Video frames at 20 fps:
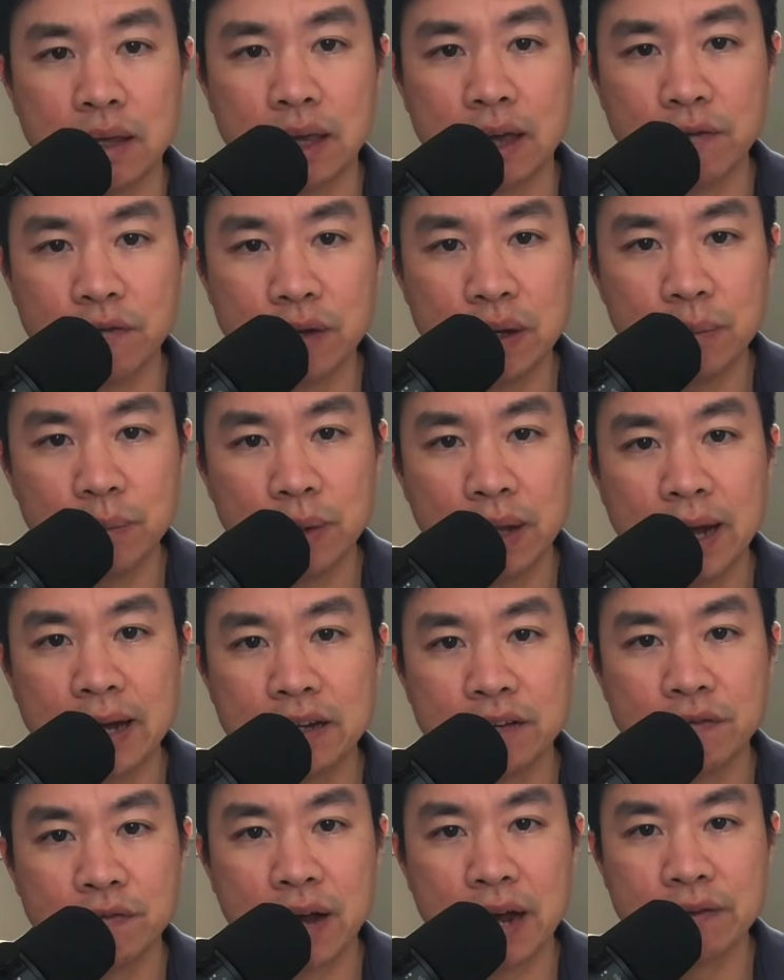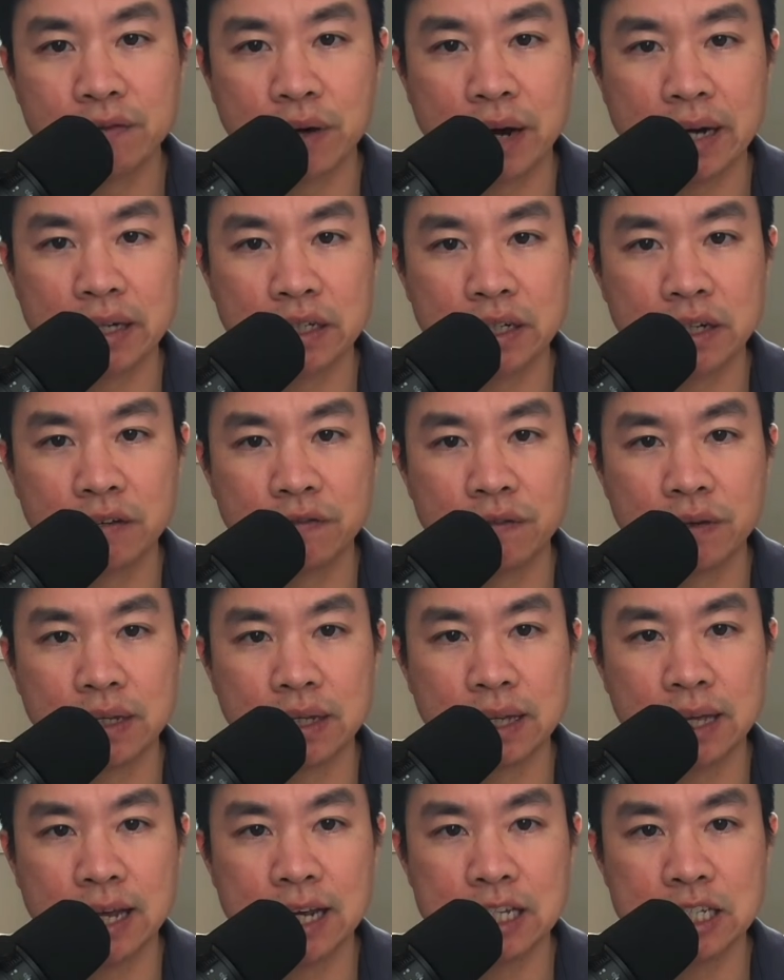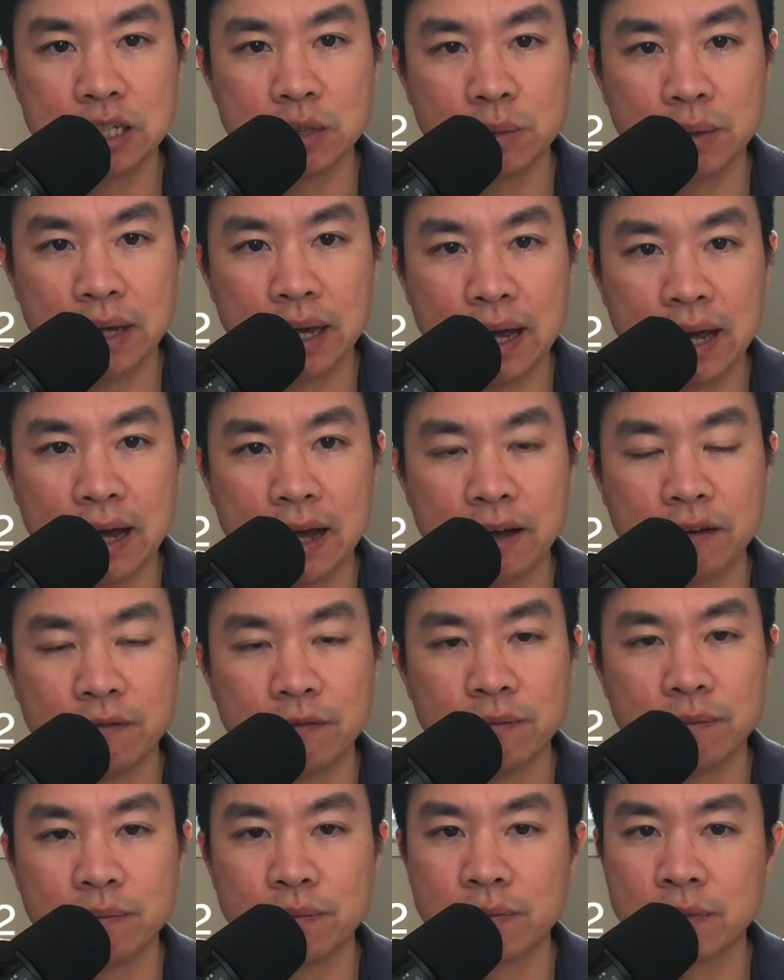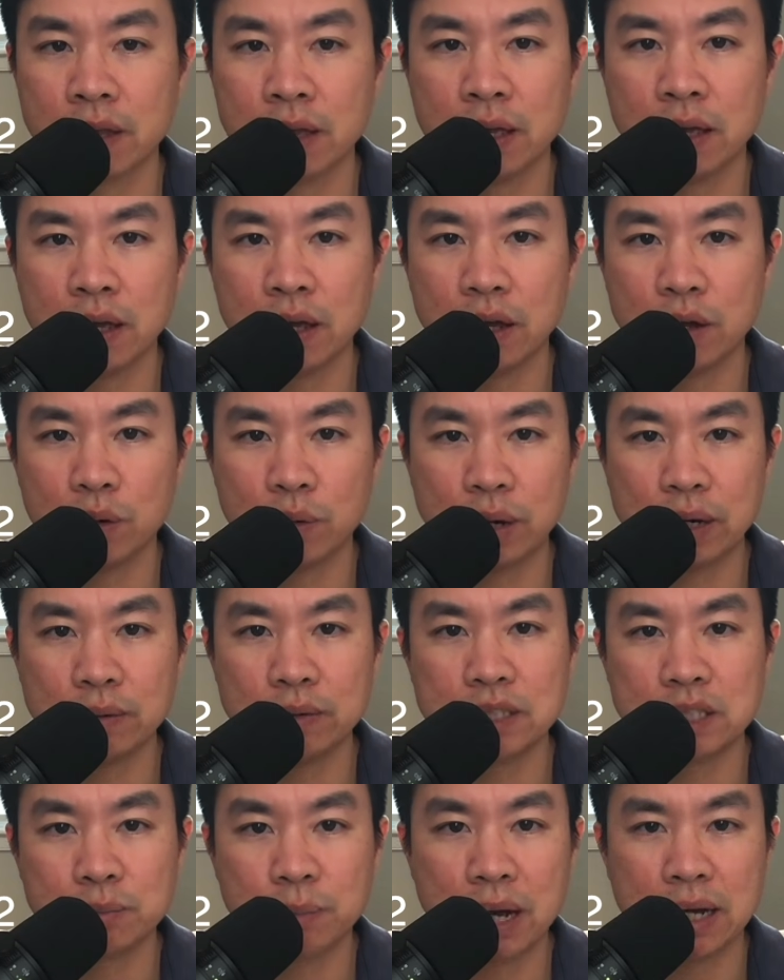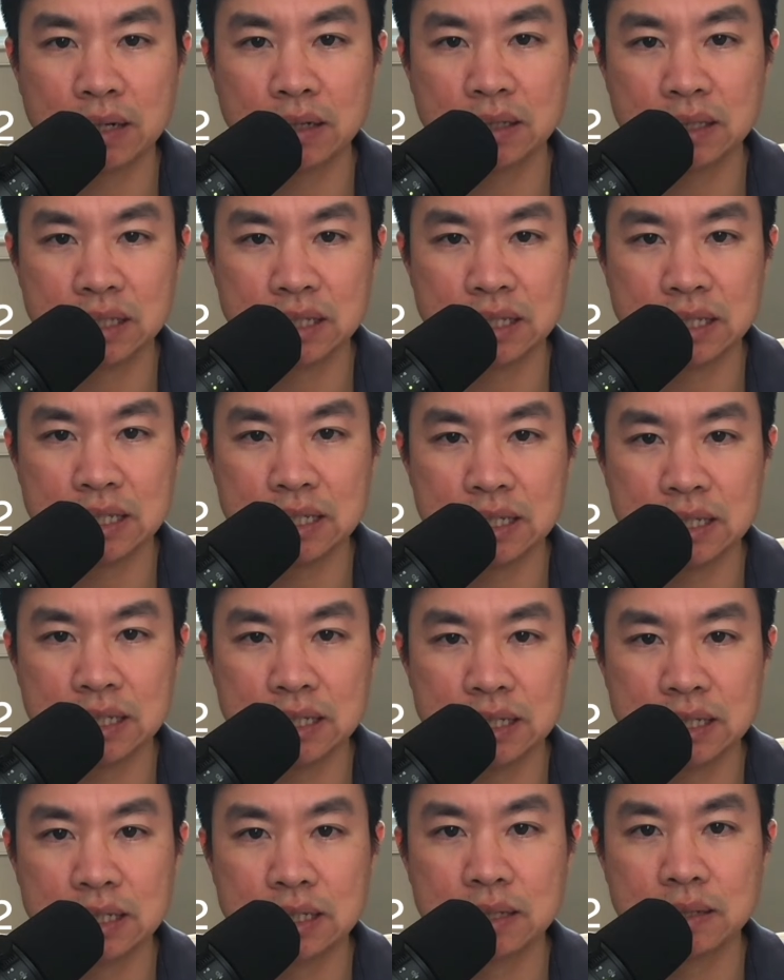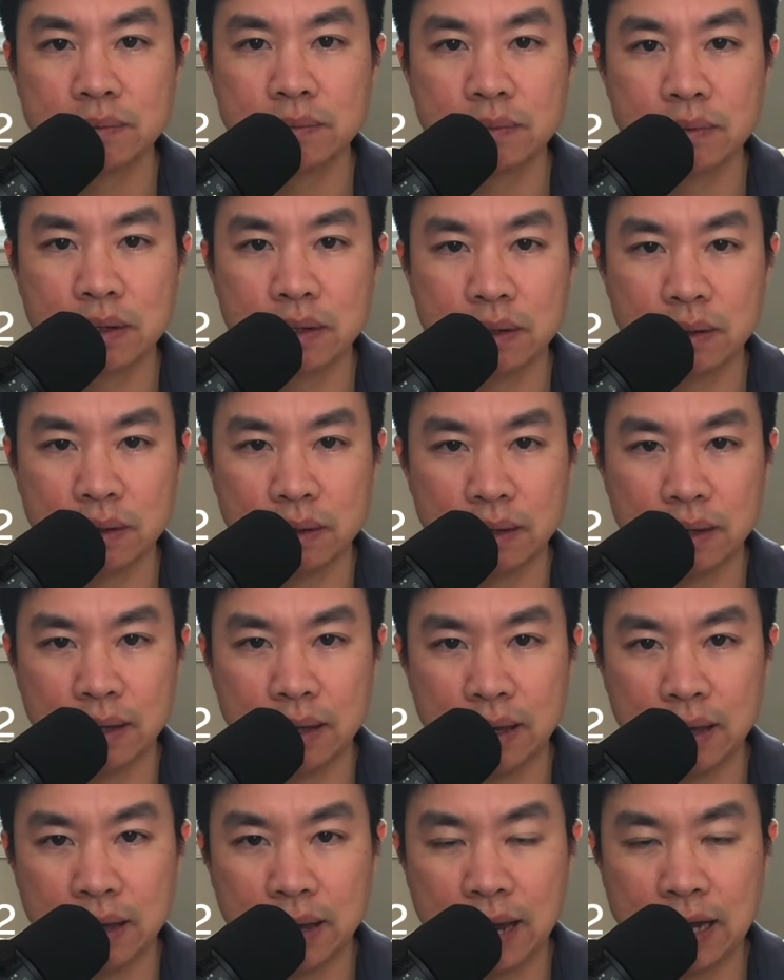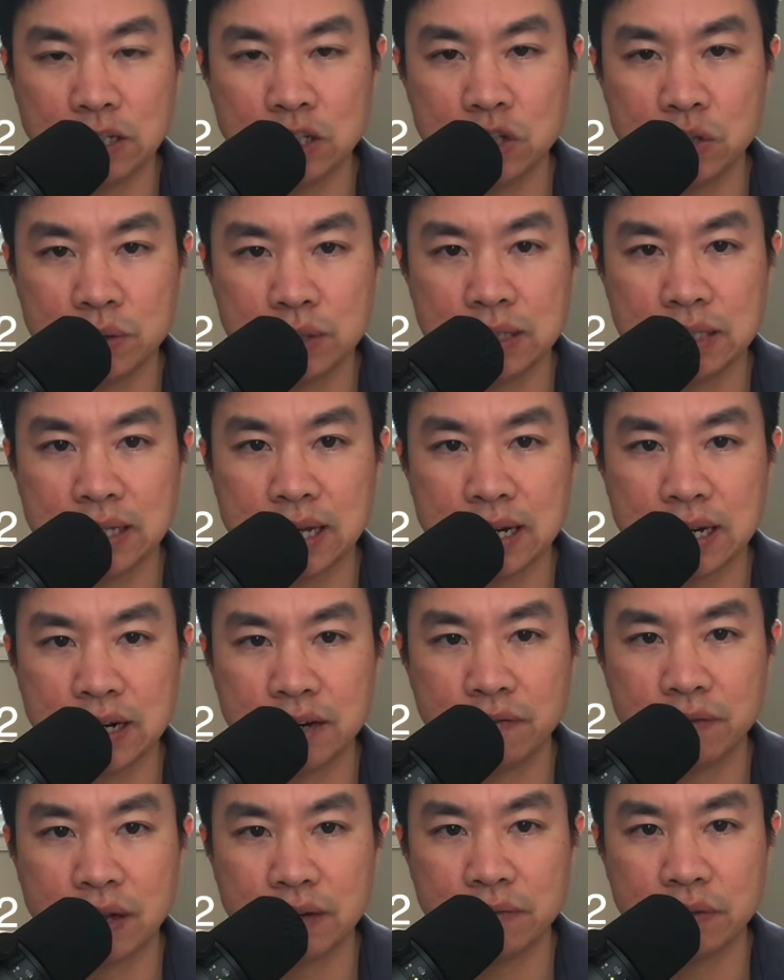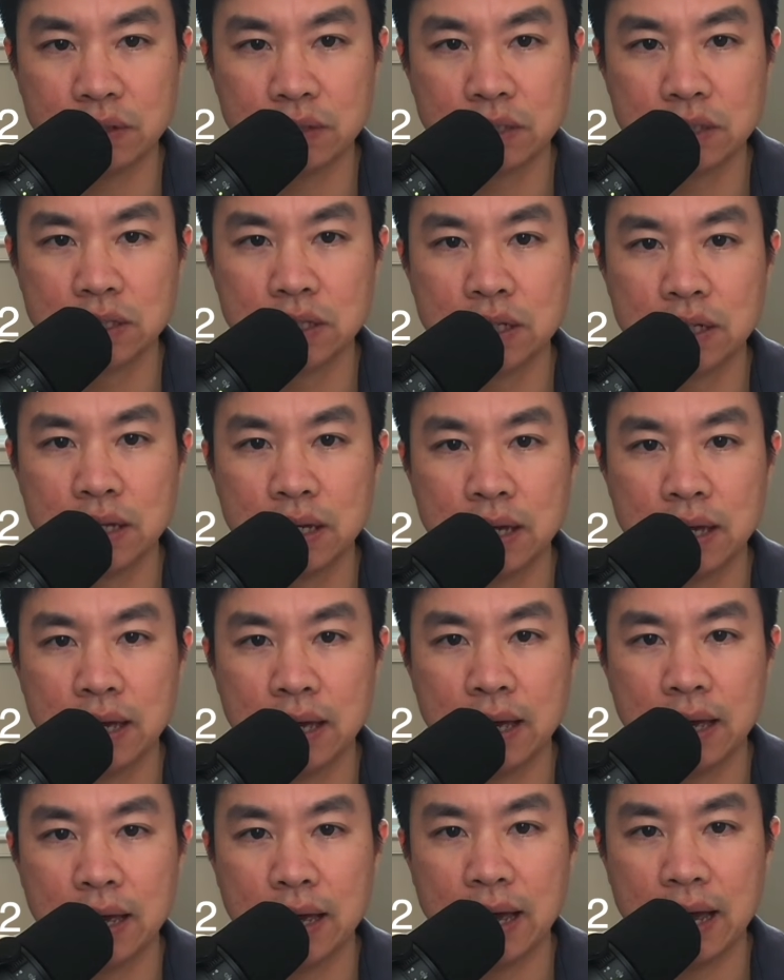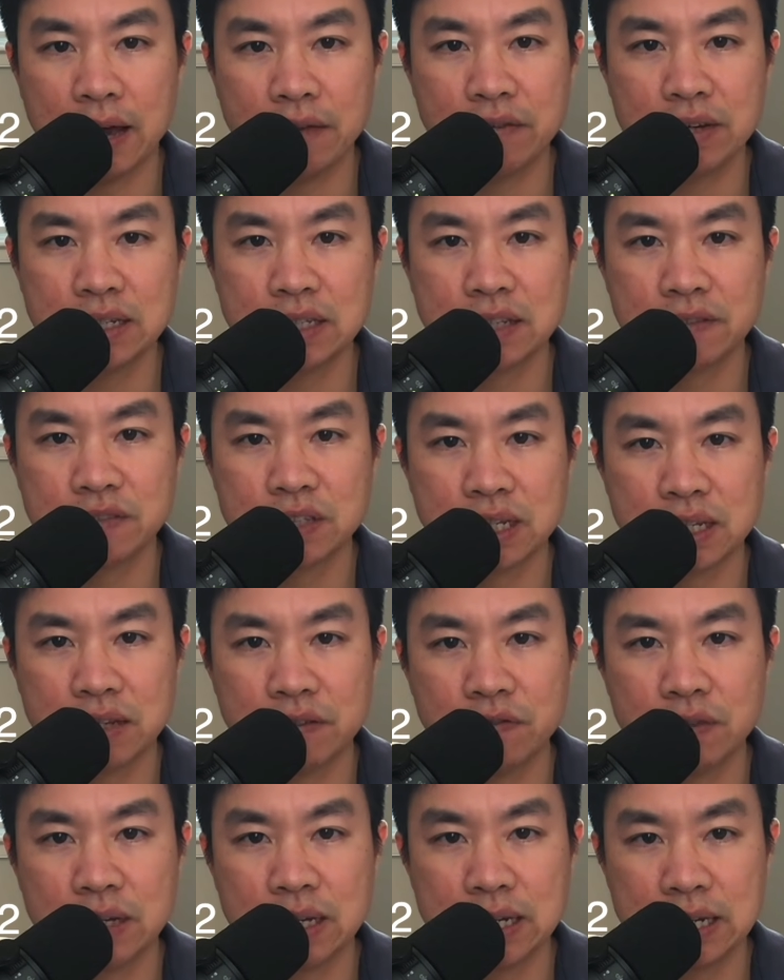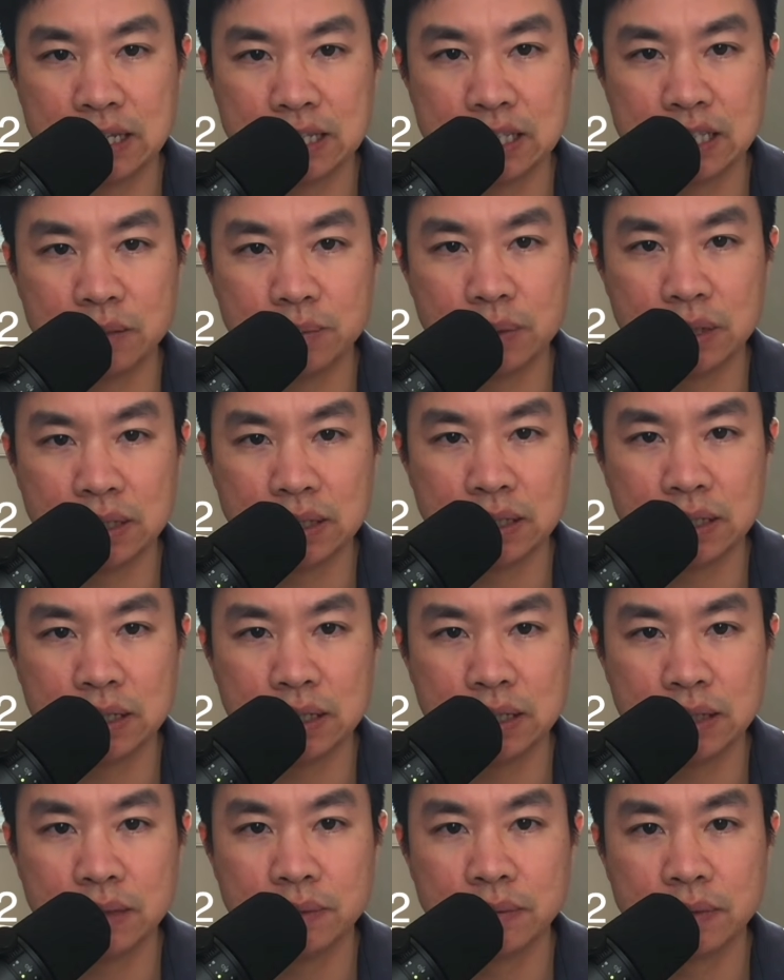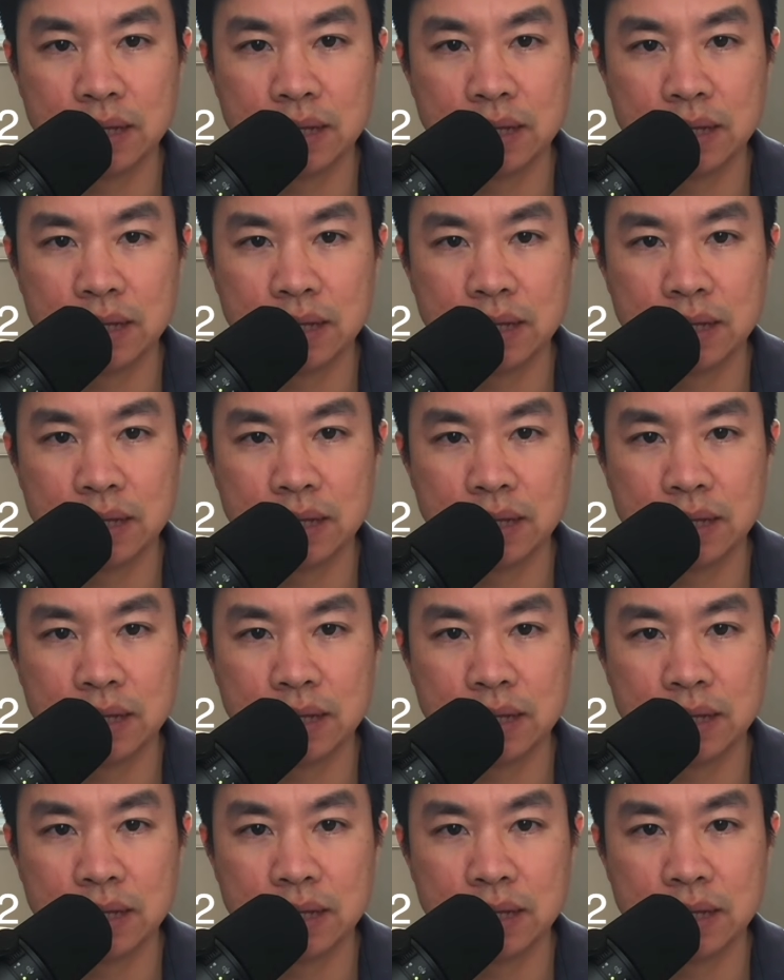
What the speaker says: If we apply the 5 criteria for the case, we have grade 1 spondylolisthesis at 2 consecutive levels, evidence of significant instability,